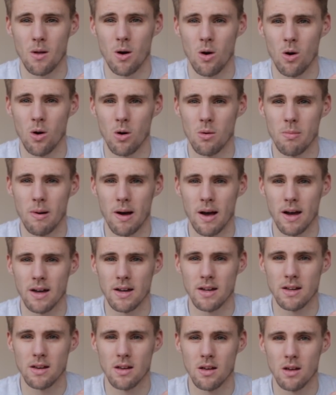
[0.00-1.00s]
I
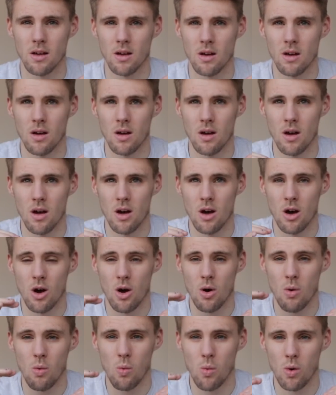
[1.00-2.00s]
paid
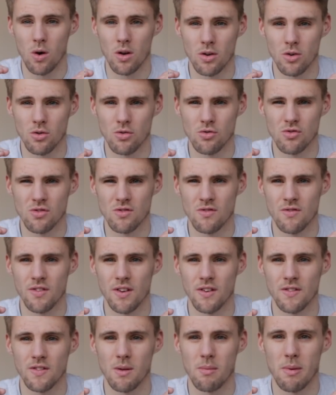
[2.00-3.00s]

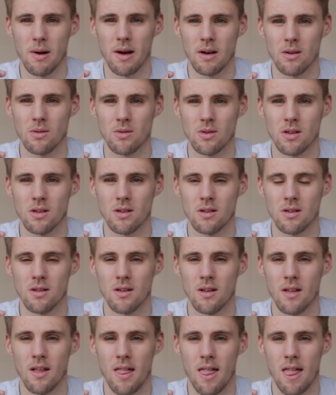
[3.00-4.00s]
£150.
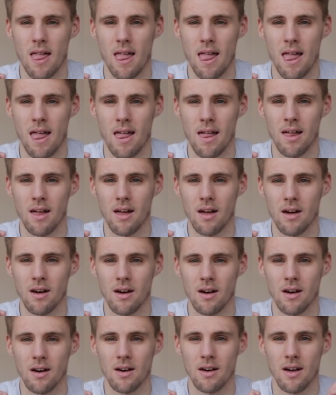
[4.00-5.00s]

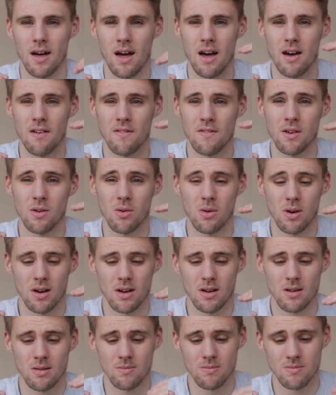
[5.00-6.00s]
Air
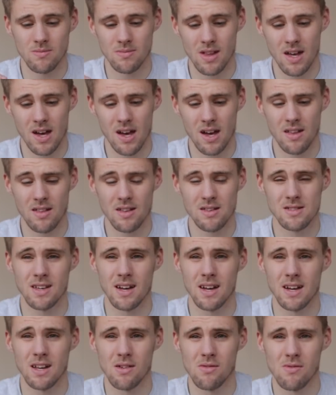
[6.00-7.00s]
filter, they're
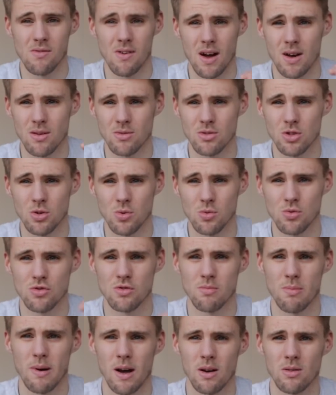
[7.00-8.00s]
saying around £200,
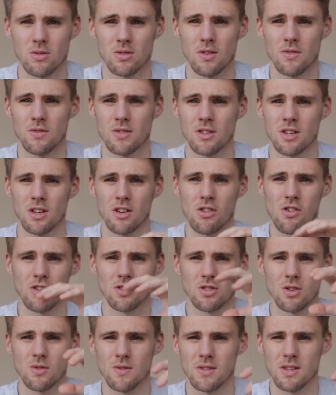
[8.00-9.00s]
because obviously you
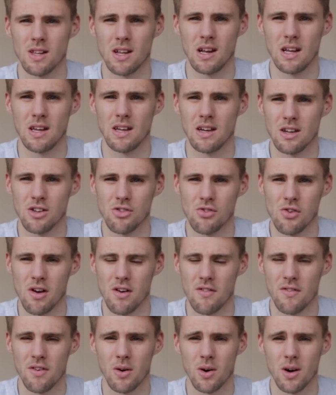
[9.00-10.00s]
cross over delete and your
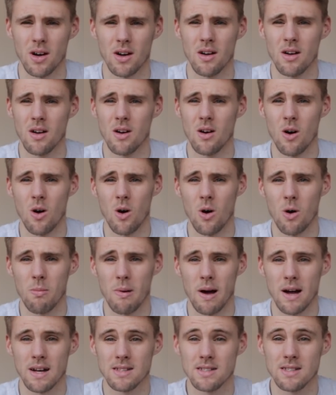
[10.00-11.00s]
air filter. I
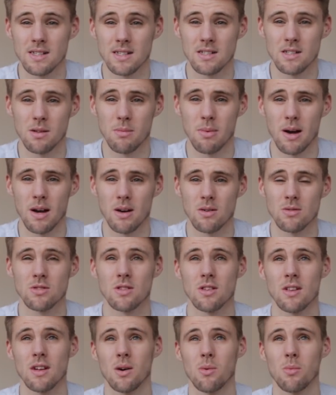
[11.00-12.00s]
paid £60,
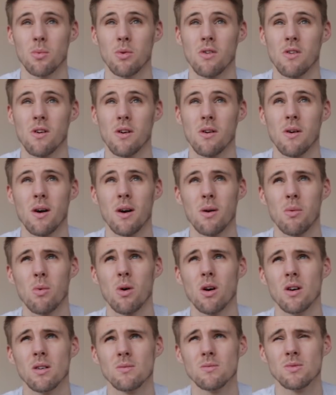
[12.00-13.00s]
so that were
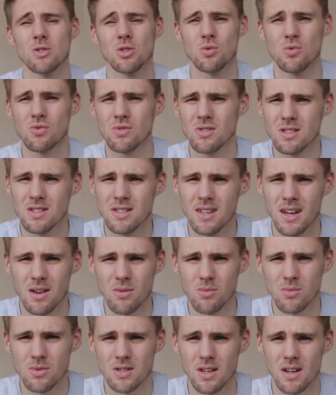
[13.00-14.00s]
what,
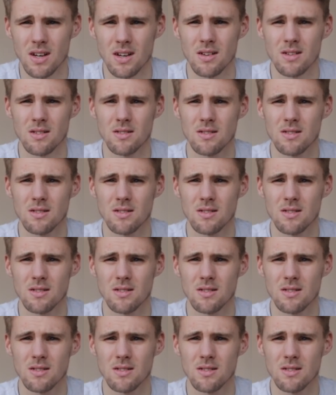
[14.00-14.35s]
210 was that?